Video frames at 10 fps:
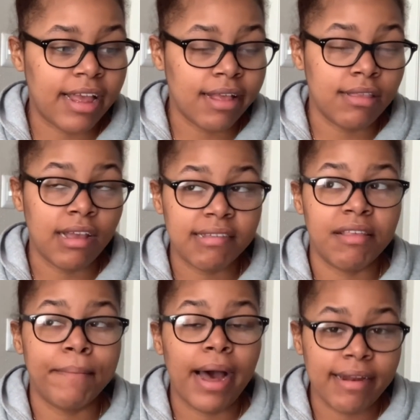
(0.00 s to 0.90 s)
does
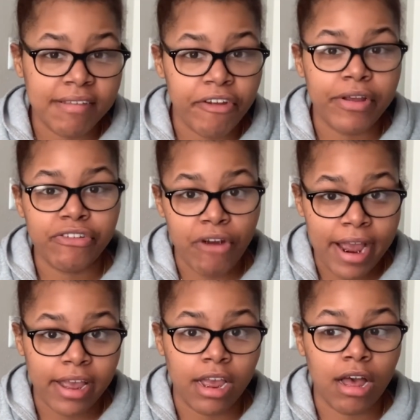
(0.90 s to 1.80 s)
the monetary
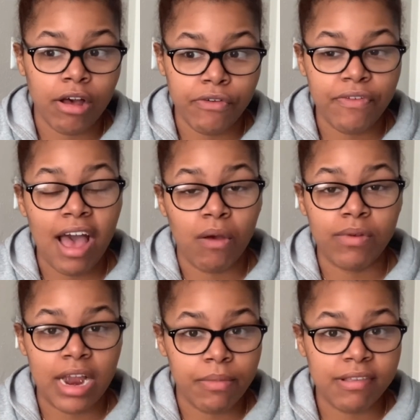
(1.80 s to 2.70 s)
tracking of how
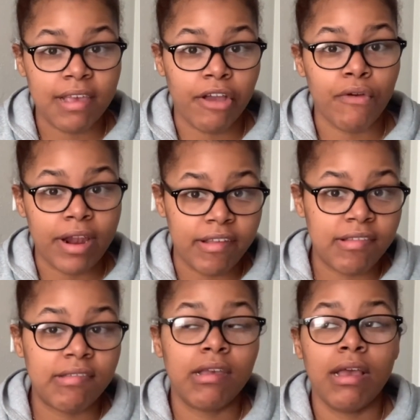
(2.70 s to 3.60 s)
debits and
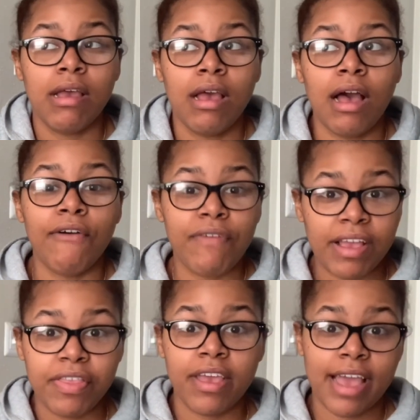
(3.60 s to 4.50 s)
credits
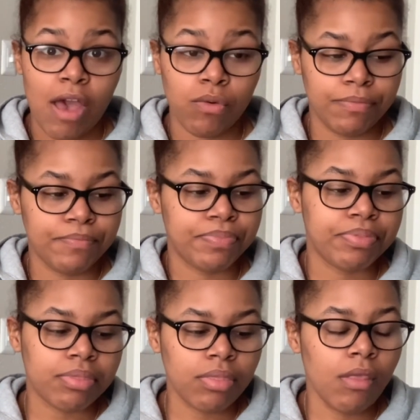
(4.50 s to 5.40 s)
affect the account,
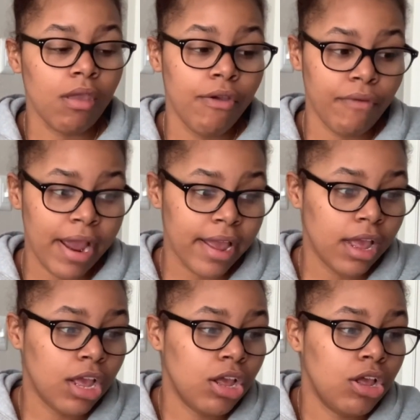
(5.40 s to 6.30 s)
right?
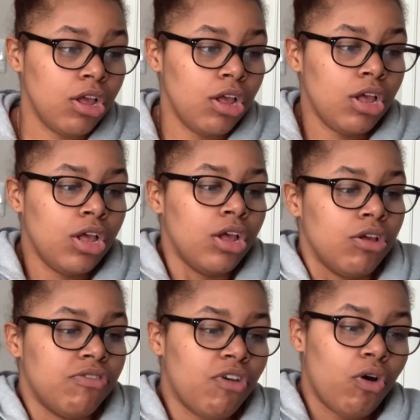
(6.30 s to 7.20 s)

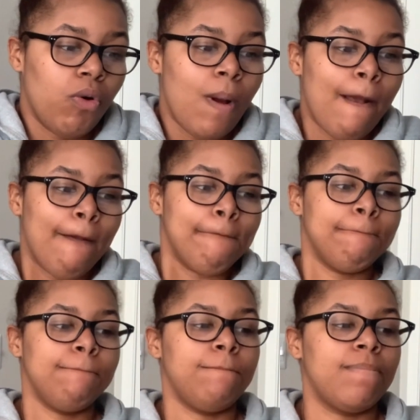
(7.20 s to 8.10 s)
So
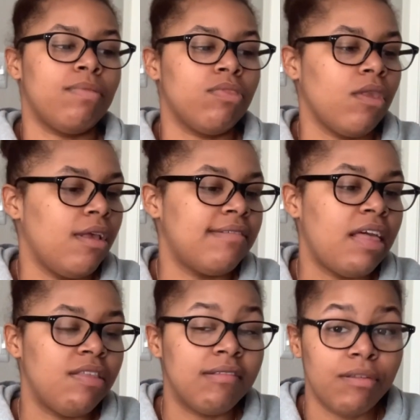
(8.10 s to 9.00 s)
say
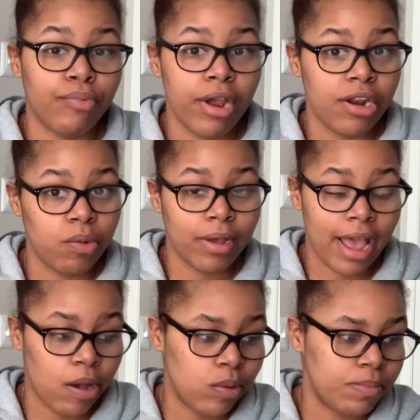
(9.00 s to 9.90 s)
this is a brand new
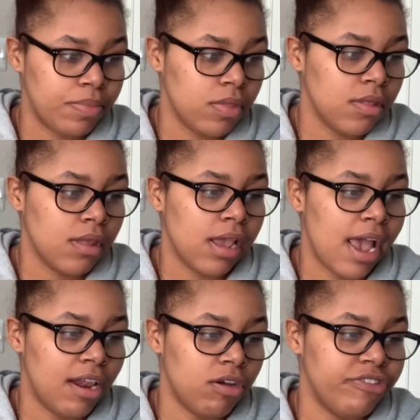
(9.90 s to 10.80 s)
account
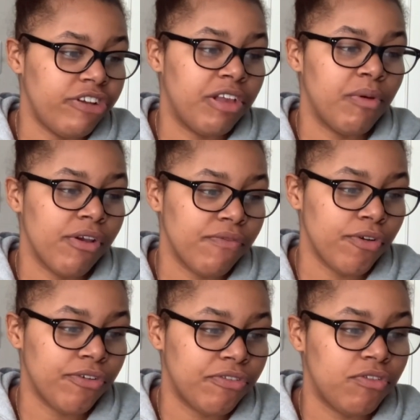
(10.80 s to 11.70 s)
and on January
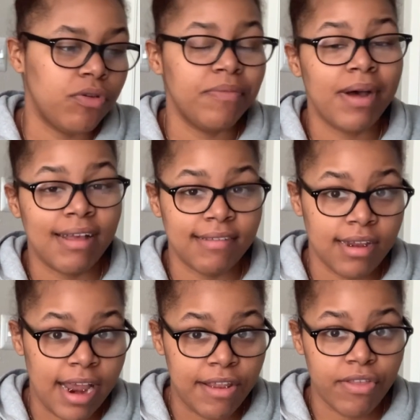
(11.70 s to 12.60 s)
1st you deposit
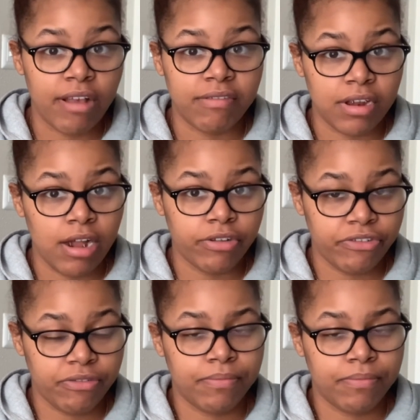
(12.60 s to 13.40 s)
$80,000